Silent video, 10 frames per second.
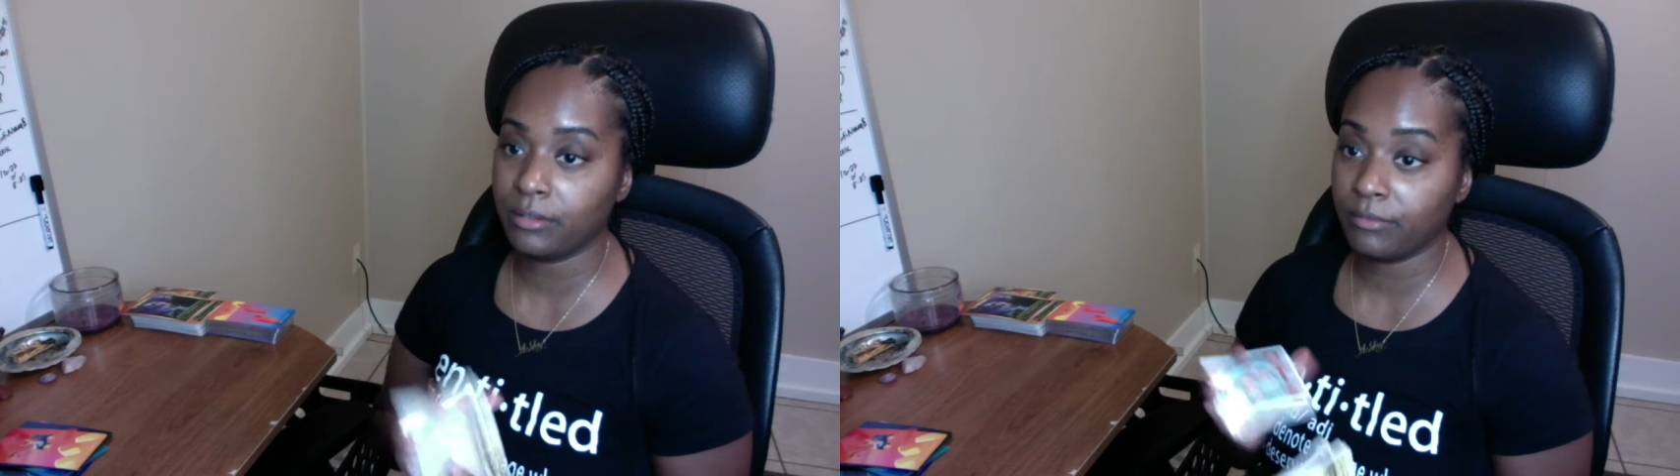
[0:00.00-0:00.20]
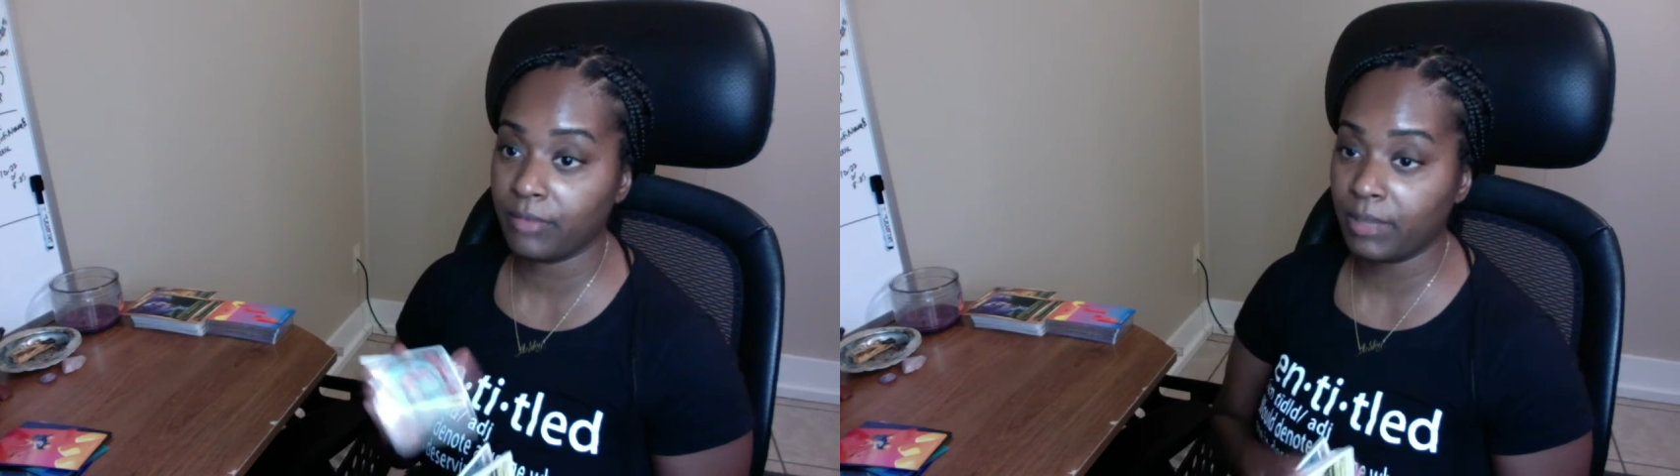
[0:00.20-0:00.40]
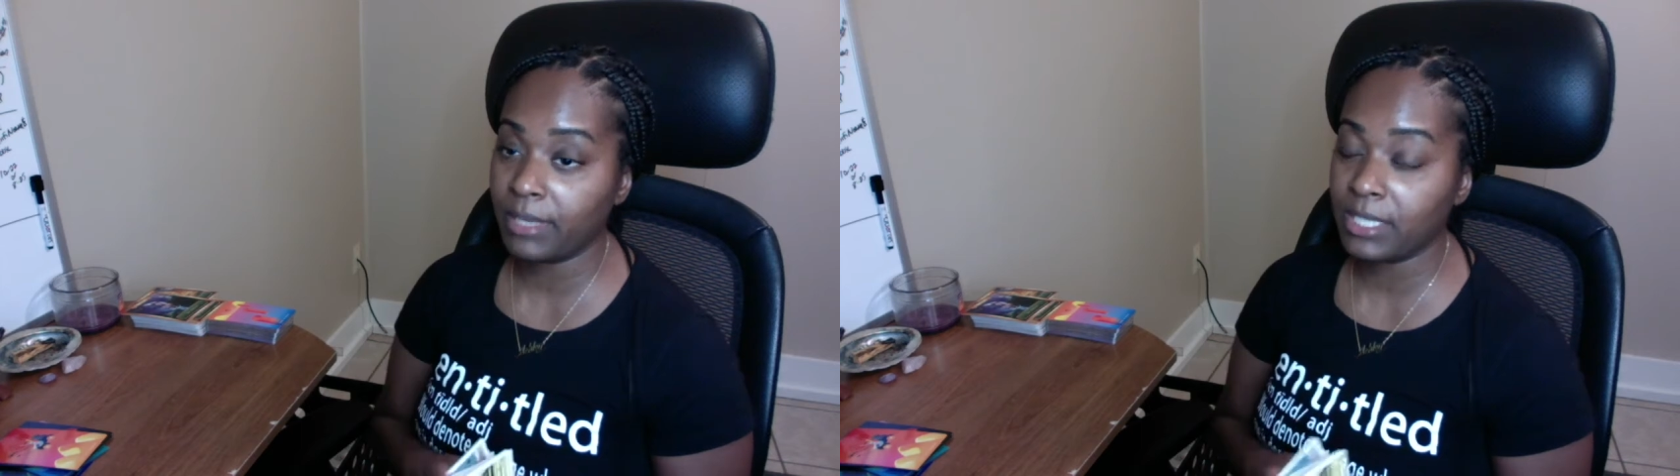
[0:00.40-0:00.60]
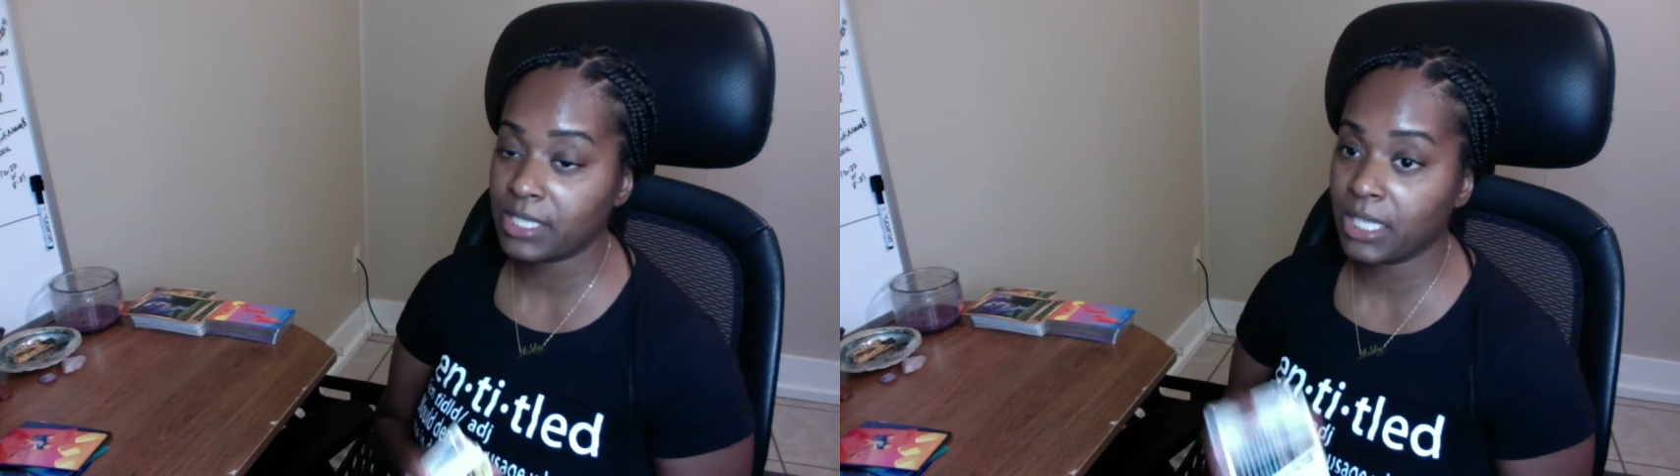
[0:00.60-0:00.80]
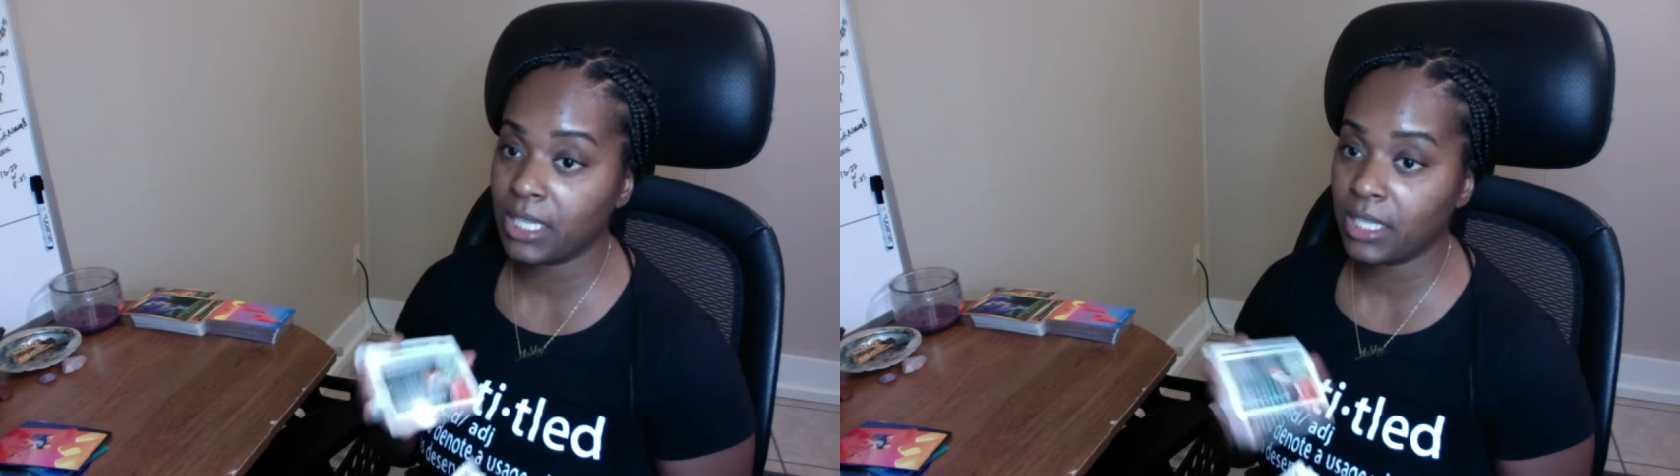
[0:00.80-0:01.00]
divine
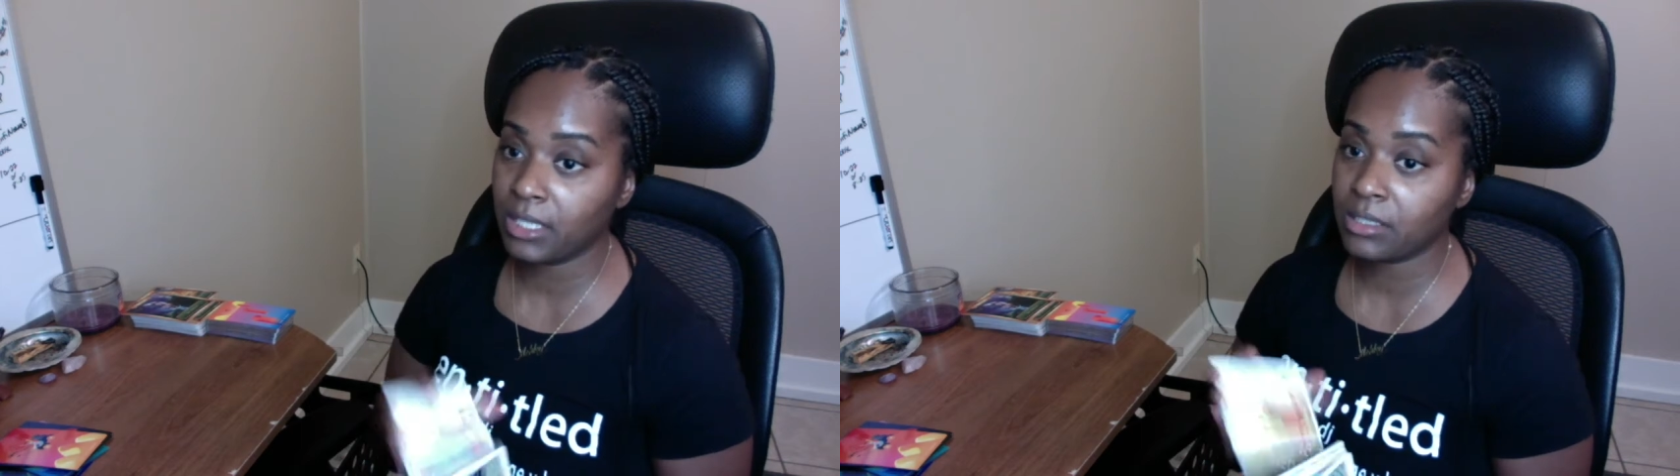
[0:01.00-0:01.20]
masculine